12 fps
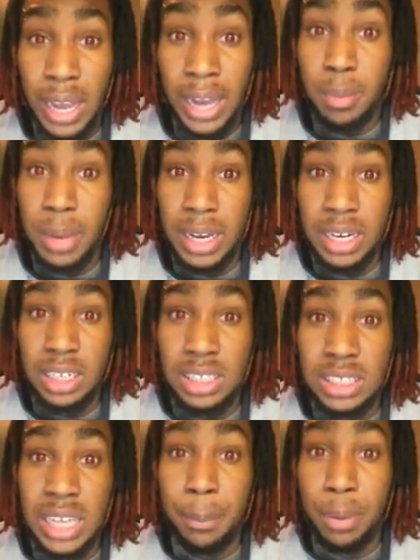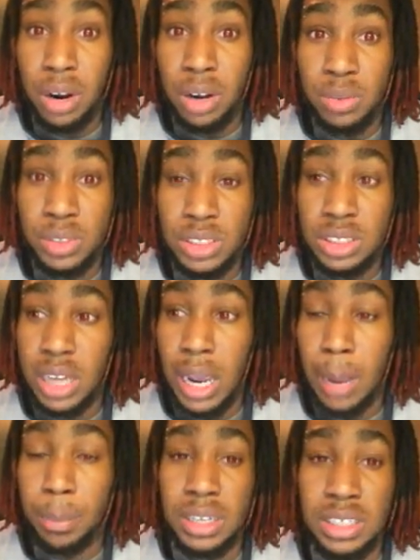animating, because that part was
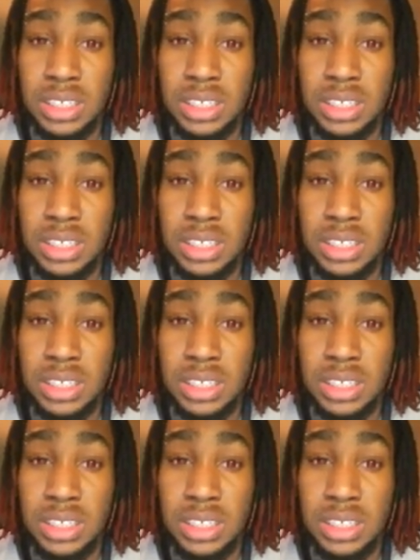epic.